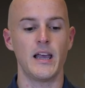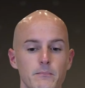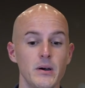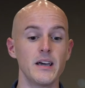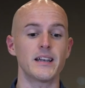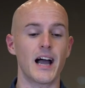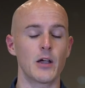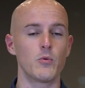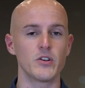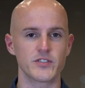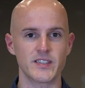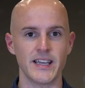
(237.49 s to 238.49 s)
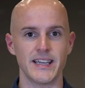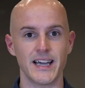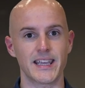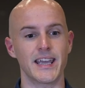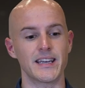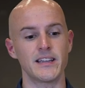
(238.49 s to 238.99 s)
but I will say,
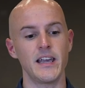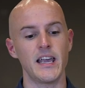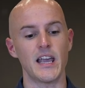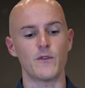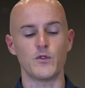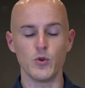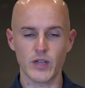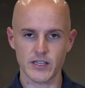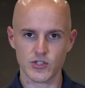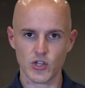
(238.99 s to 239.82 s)
again, if you can